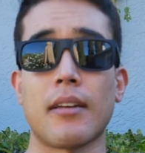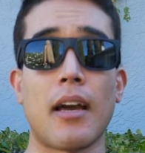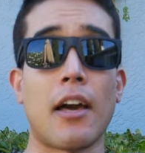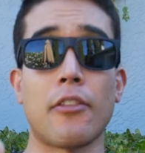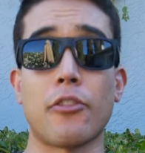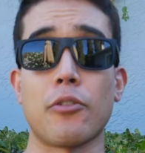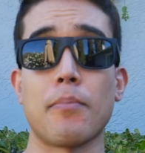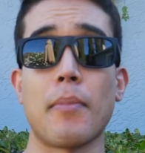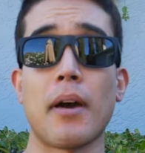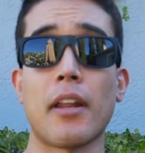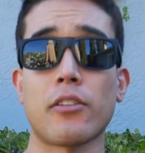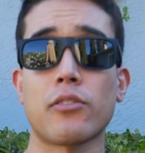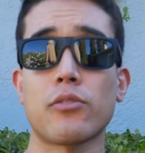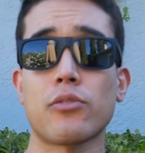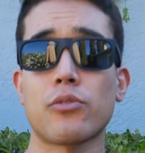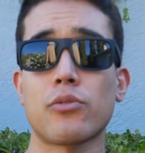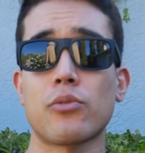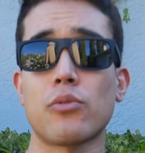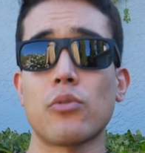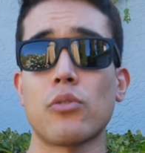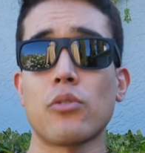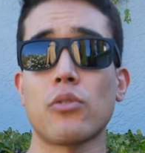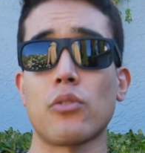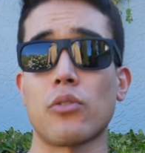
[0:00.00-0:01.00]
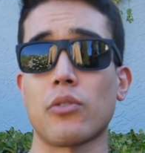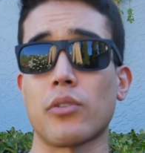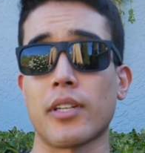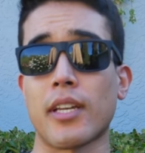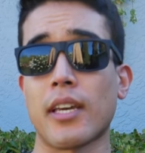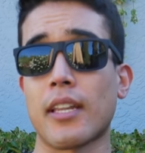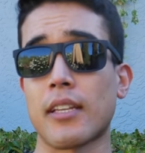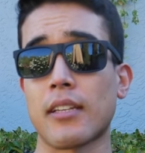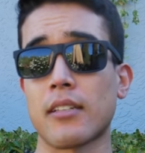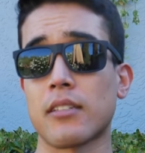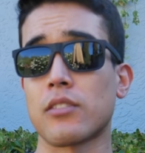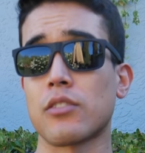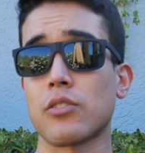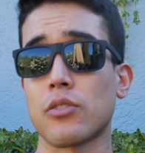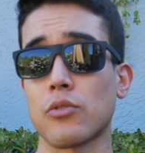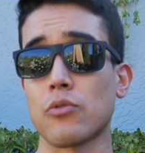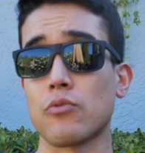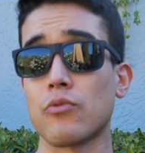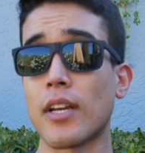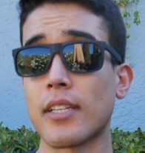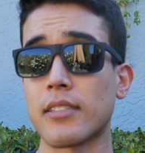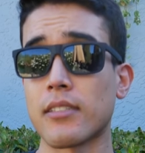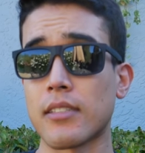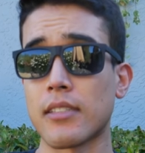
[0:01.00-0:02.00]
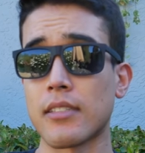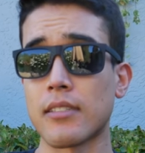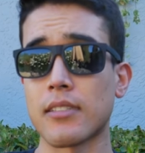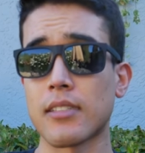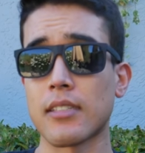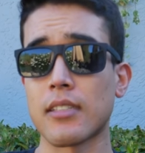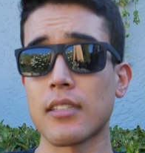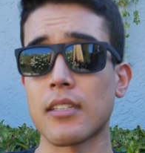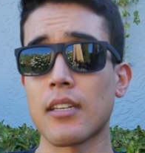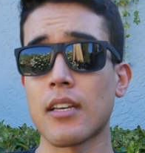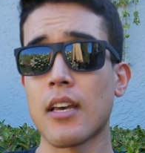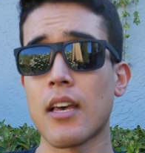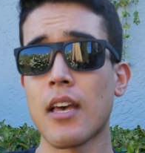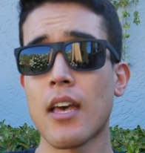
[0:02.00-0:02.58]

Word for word: either medical school or getting into residency.